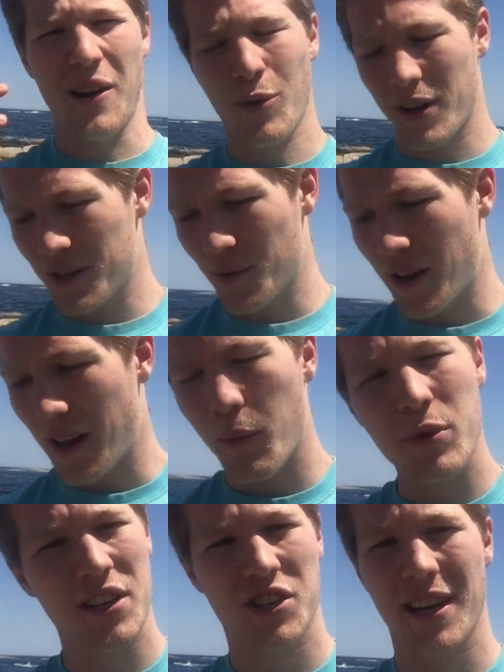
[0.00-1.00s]
I want
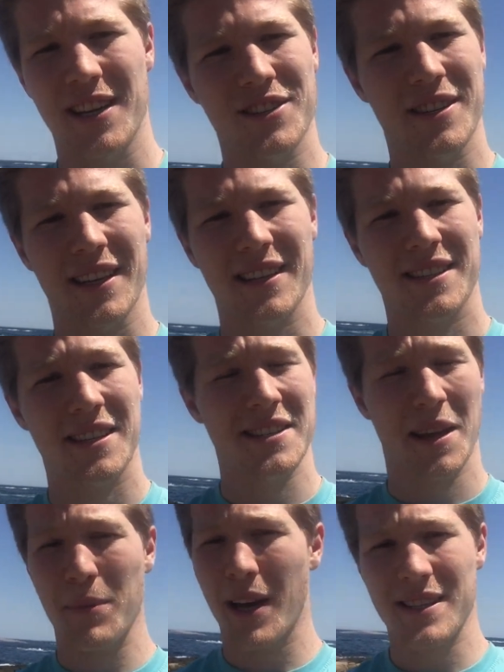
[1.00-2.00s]
to change things,
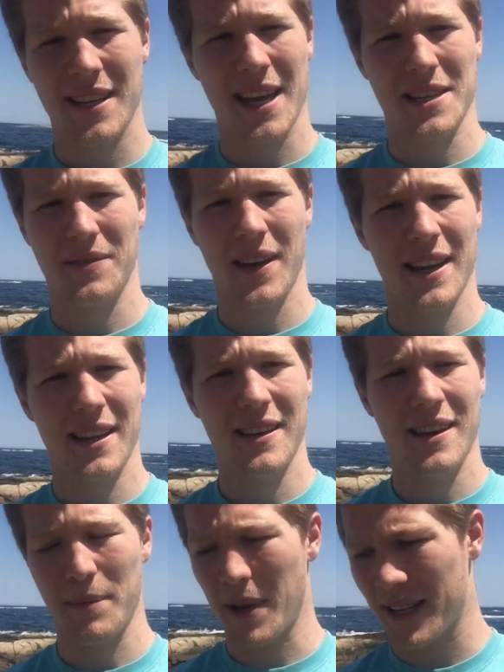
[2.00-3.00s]
because I'm not satisfied.
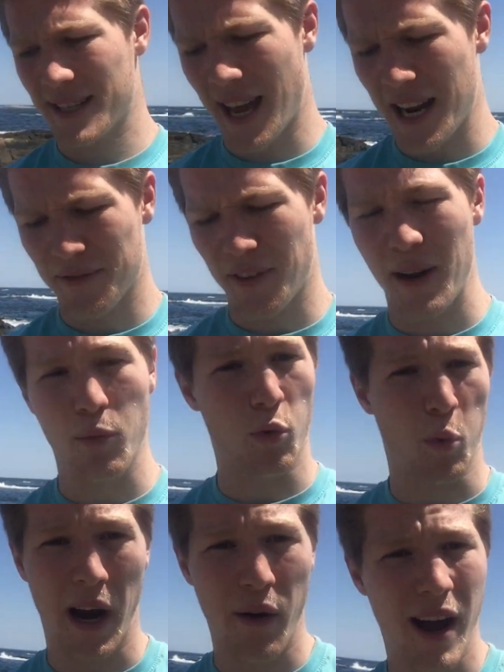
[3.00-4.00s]
I'm not satisfied
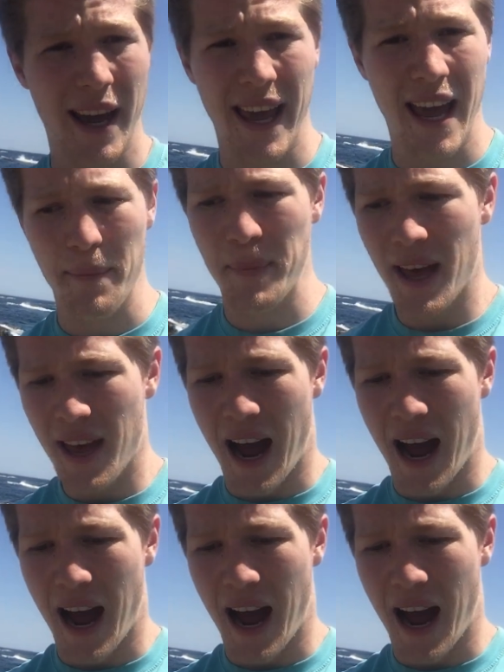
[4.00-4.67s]
with where I am.